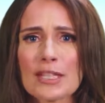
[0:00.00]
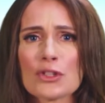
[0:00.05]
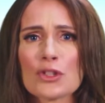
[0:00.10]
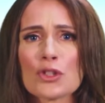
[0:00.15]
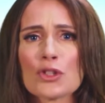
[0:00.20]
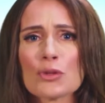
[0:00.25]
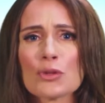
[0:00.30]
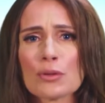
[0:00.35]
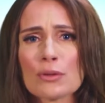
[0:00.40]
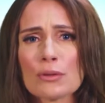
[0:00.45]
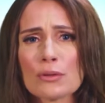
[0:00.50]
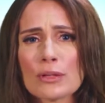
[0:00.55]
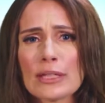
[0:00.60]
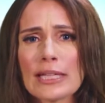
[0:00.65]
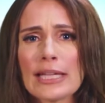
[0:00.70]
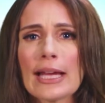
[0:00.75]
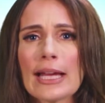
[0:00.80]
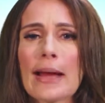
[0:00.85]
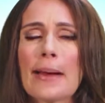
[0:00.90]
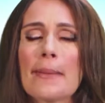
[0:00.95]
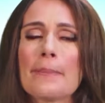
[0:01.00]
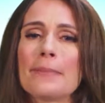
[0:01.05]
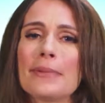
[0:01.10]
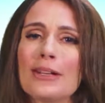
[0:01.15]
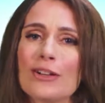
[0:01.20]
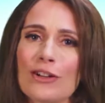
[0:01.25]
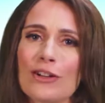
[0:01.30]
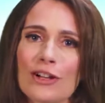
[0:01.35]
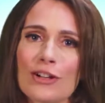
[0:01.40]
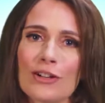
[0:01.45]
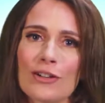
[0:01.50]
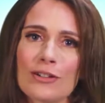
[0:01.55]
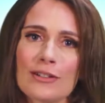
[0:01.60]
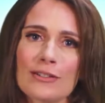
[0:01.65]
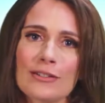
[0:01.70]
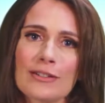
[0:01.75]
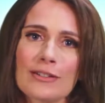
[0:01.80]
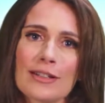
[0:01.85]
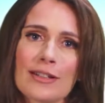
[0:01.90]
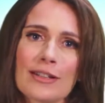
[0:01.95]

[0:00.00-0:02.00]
is truly a miracle,